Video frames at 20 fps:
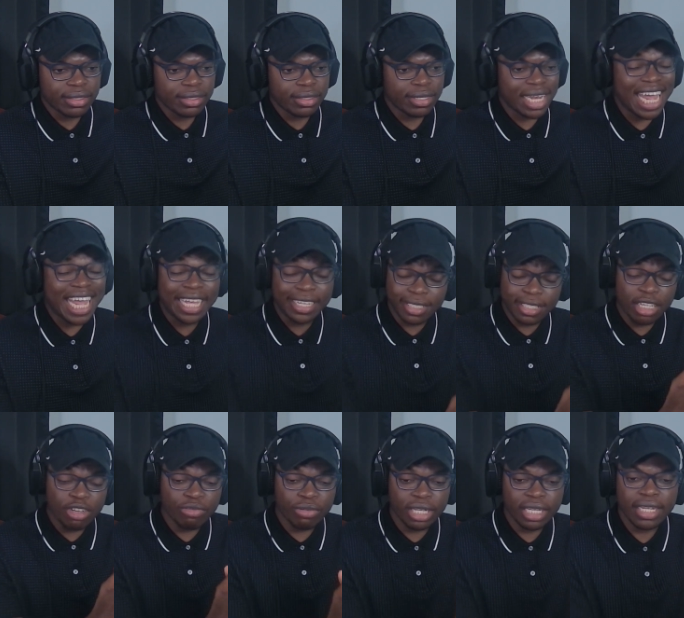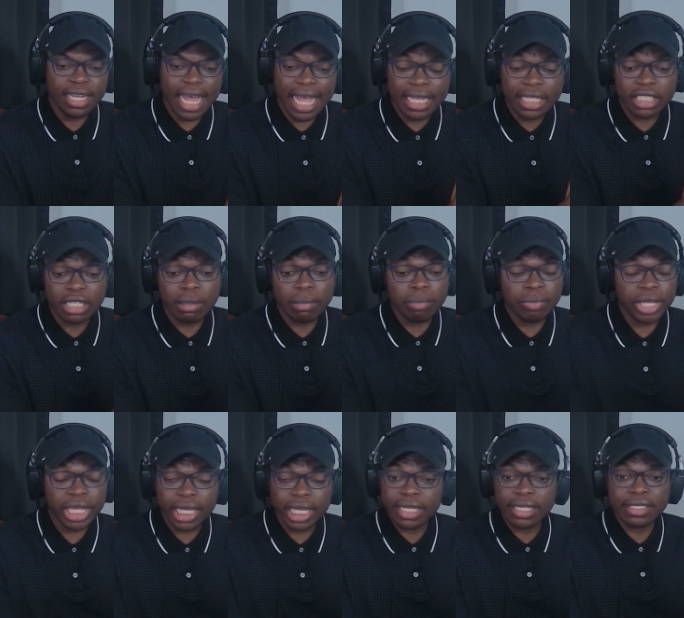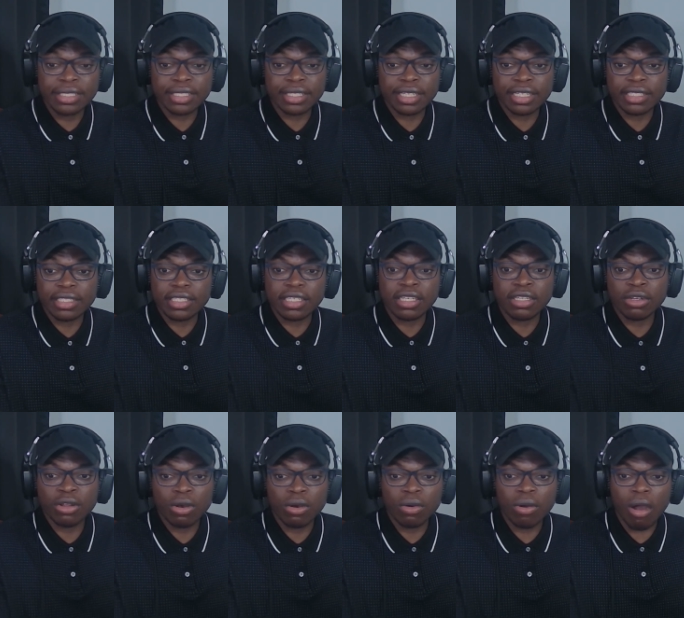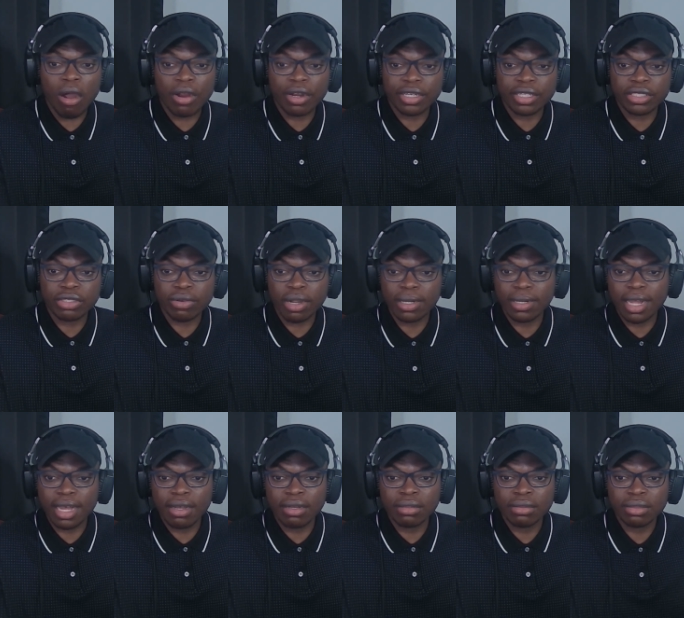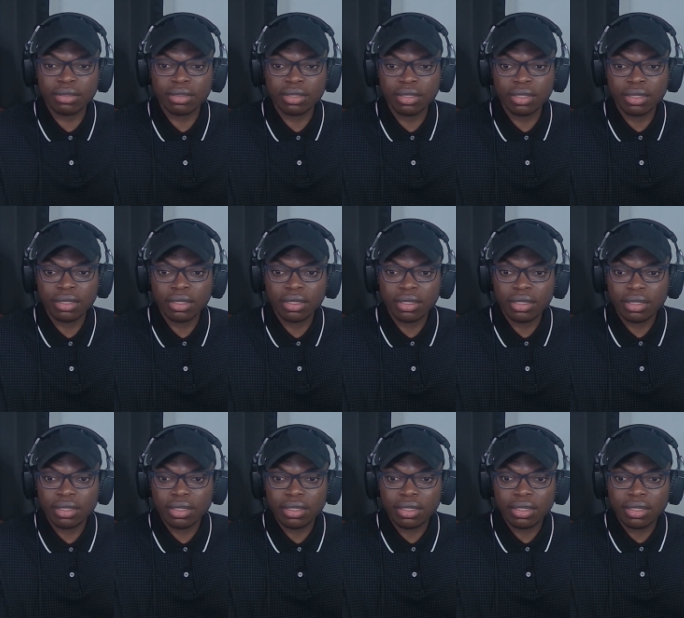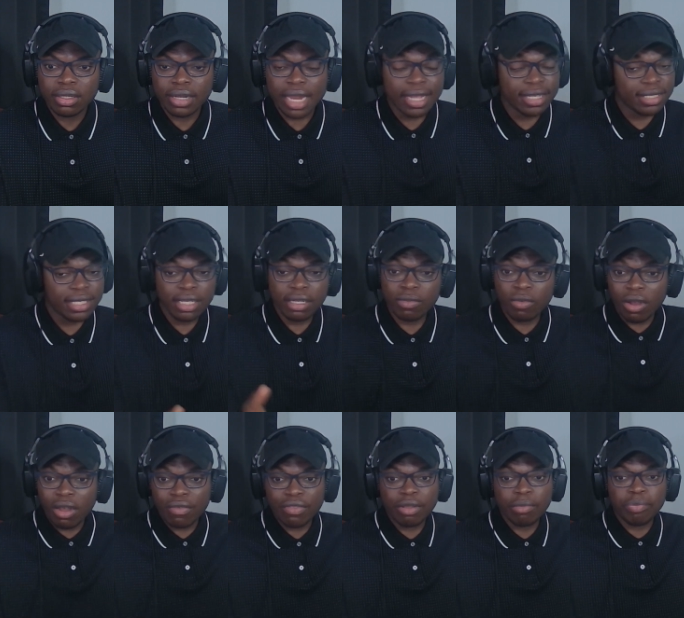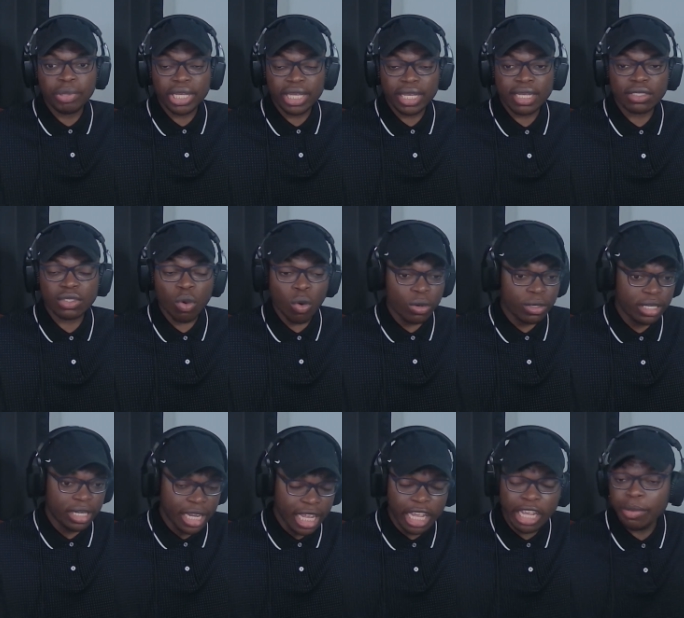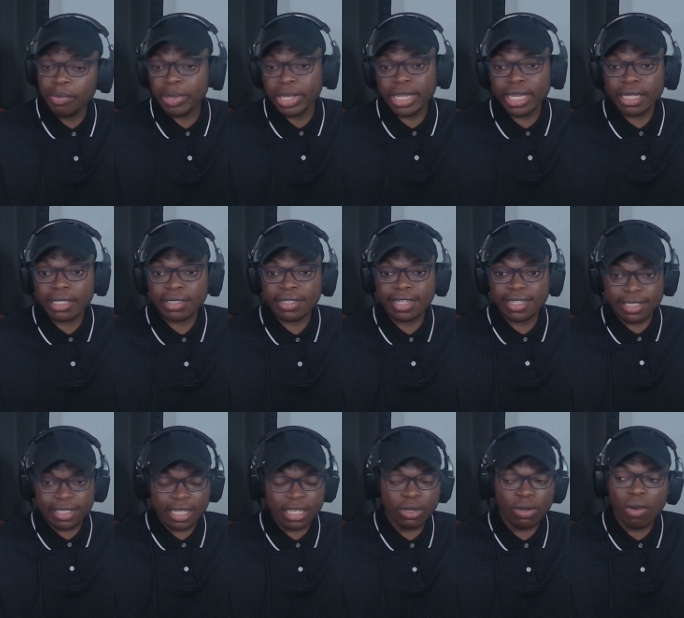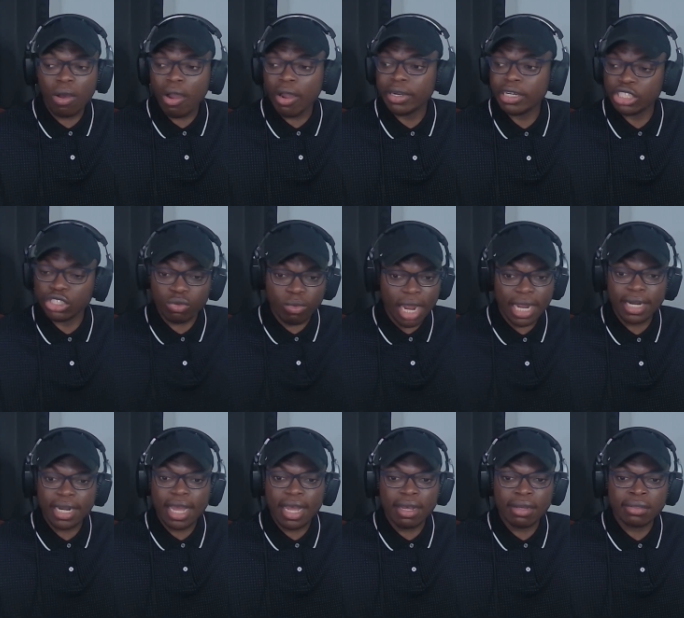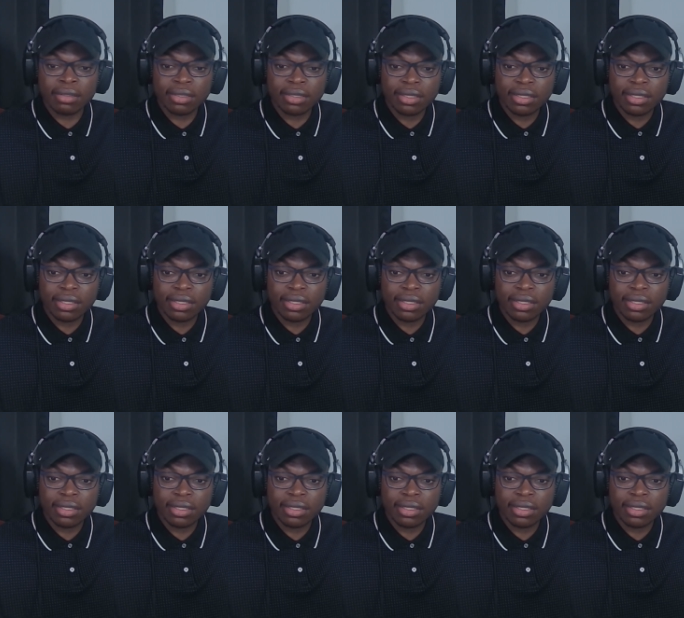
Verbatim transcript: Like, is he really like the biggest Latino artist right now? Like, is he one of the biggest or the biggest Latino artist right now?